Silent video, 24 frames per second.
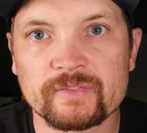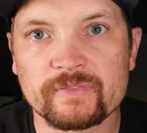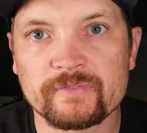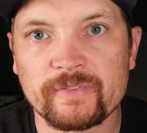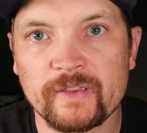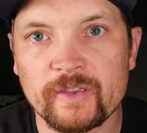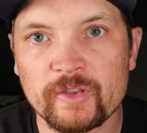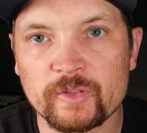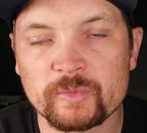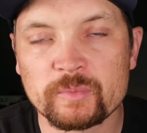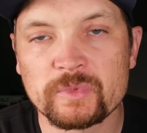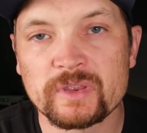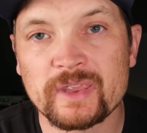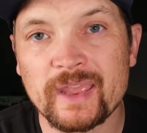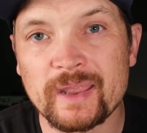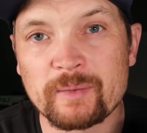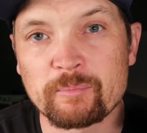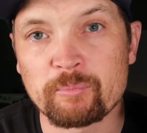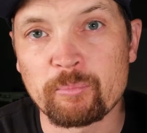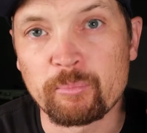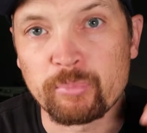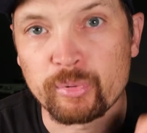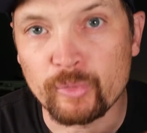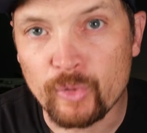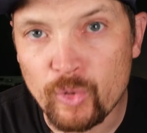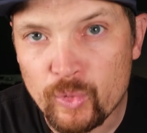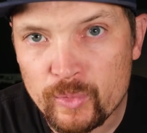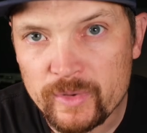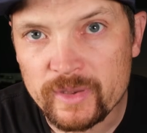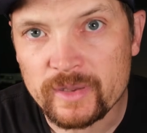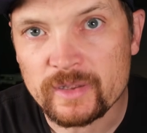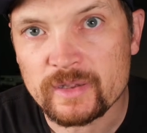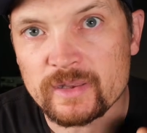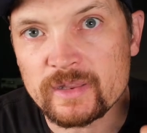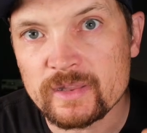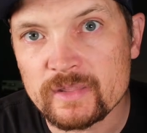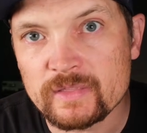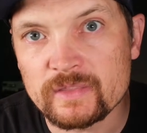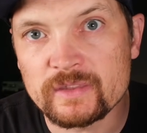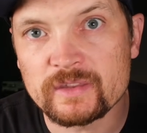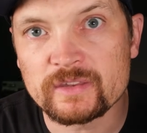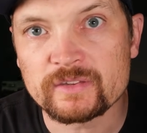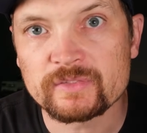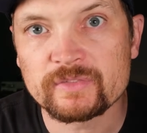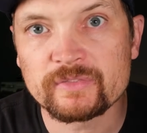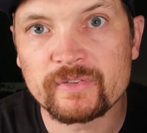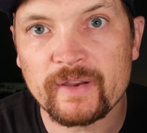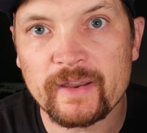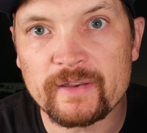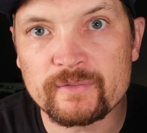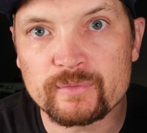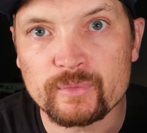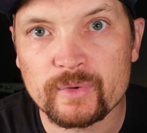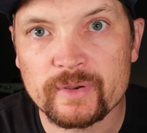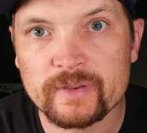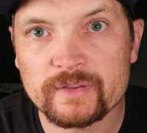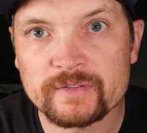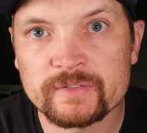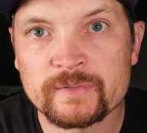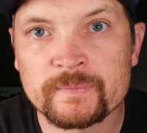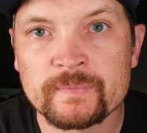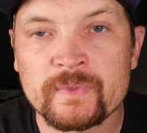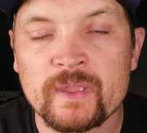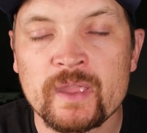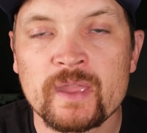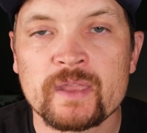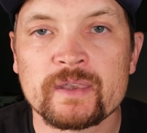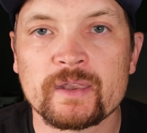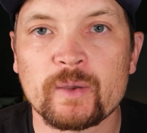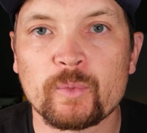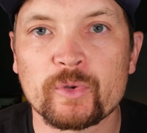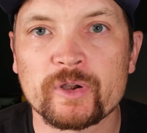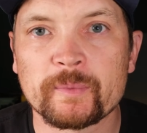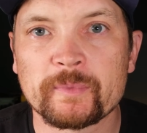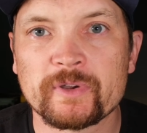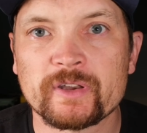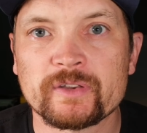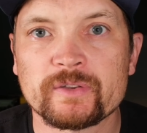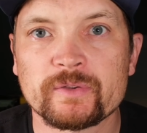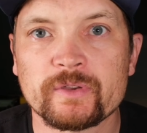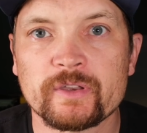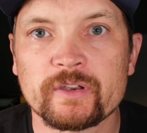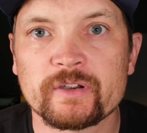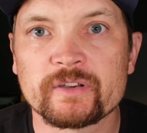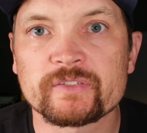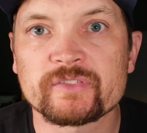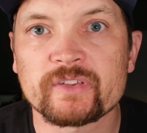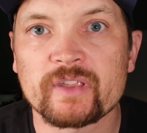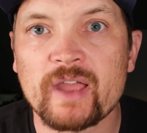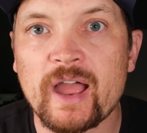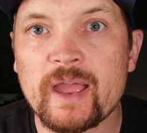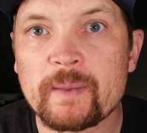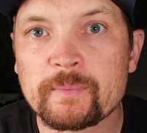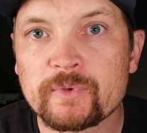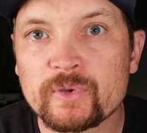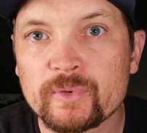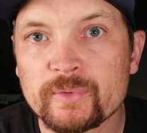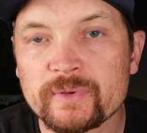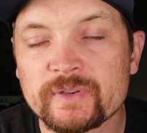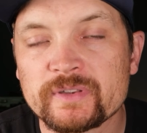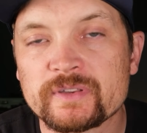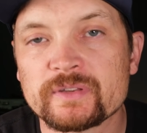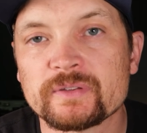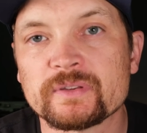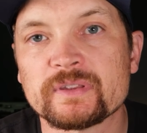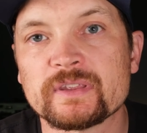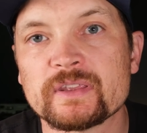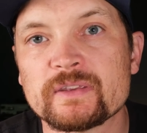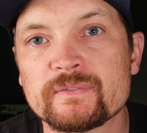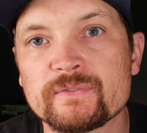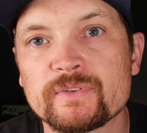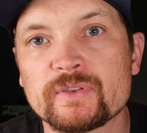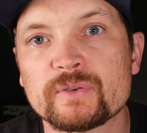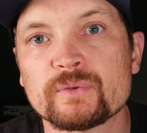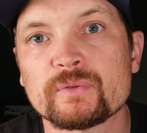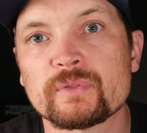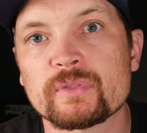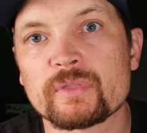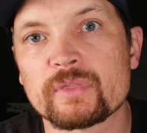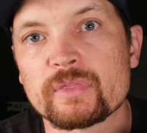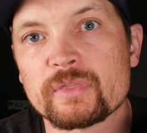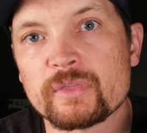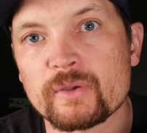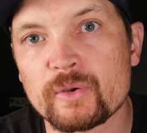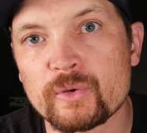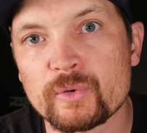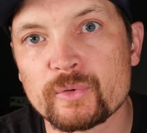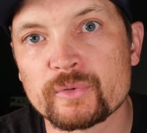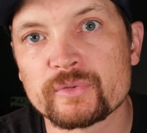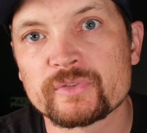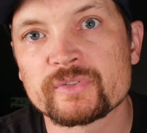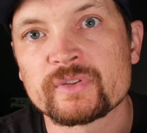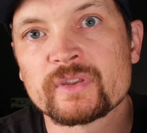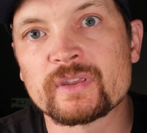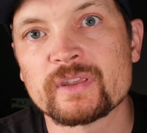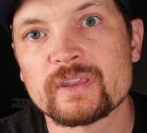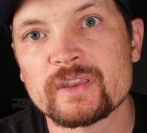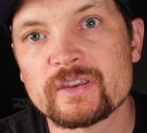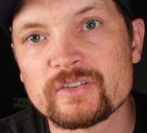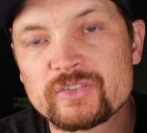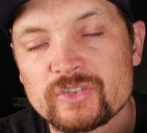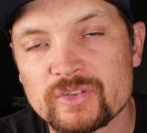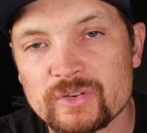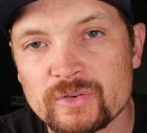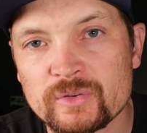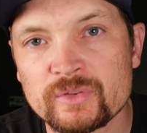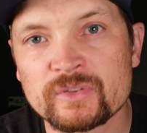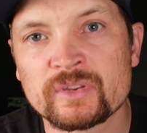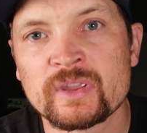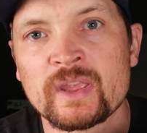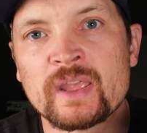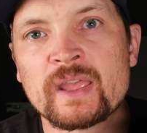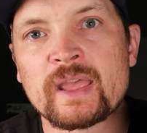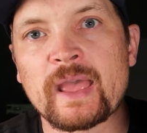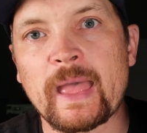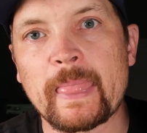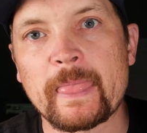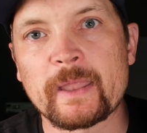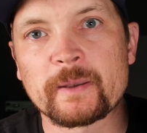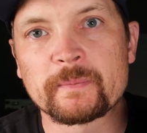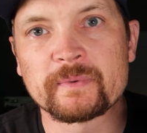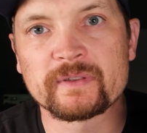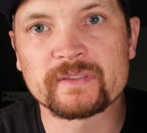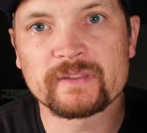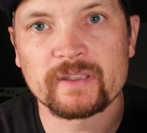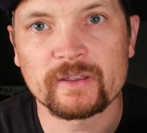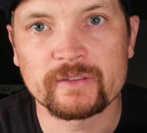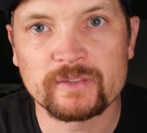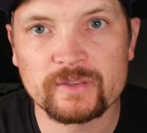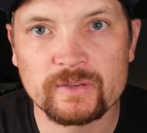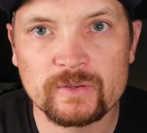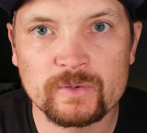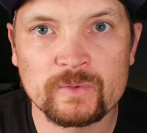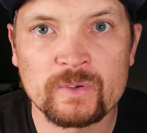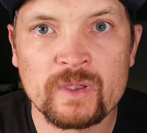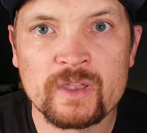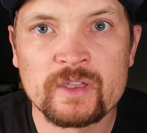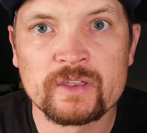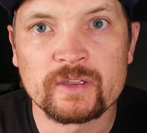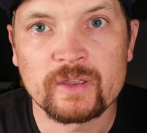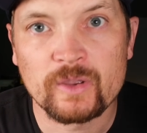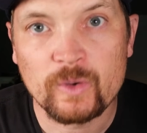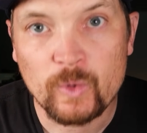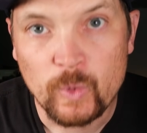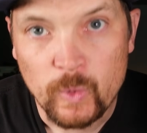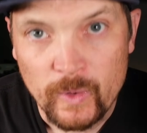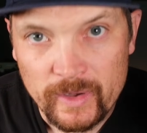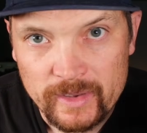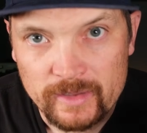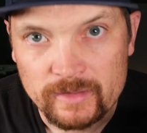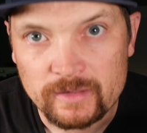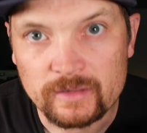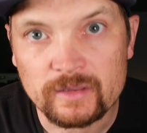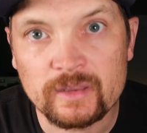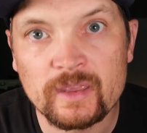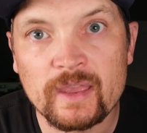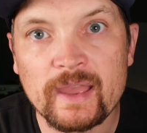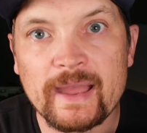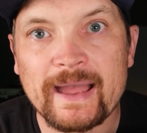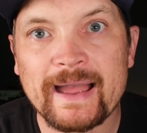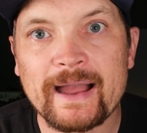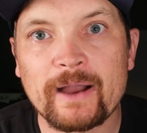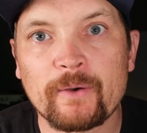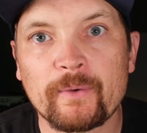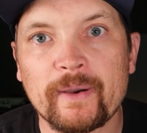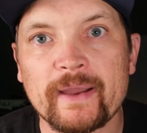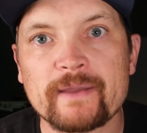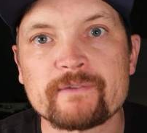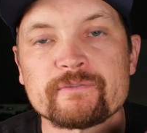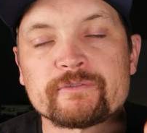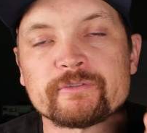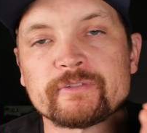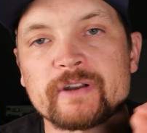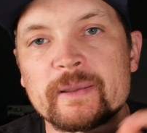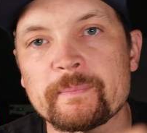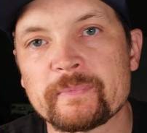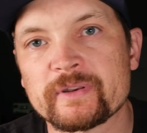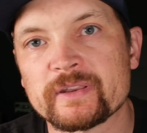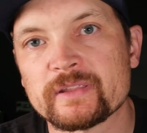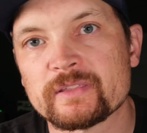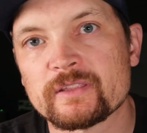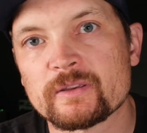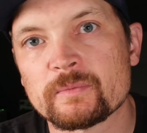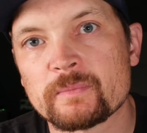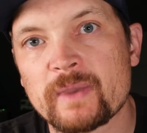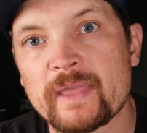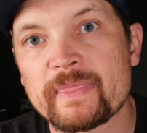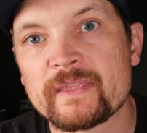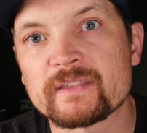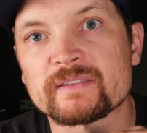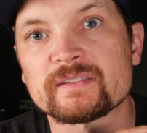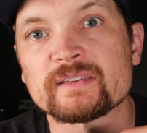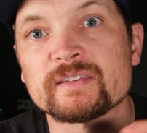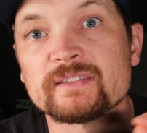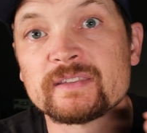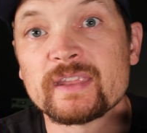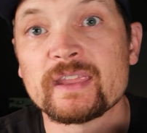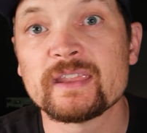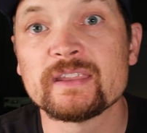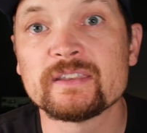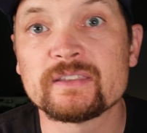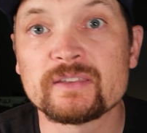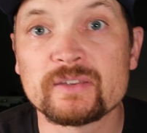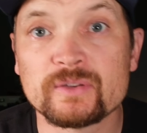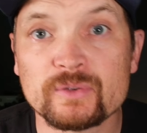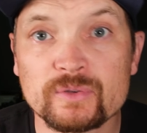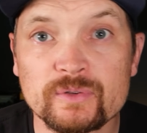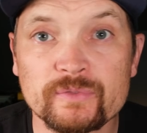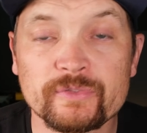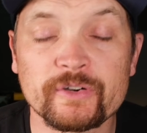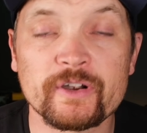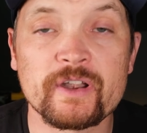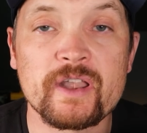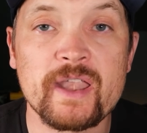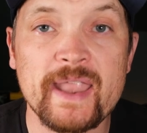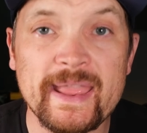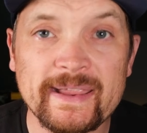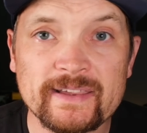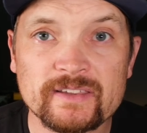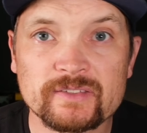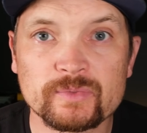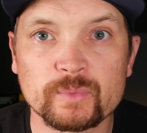failed me and broken in these 5 ways. Now what I'm gonna do here is I'm going to give you those issues and then I'm gonna tell you quickly how I've remedied them. And then stay tuned for next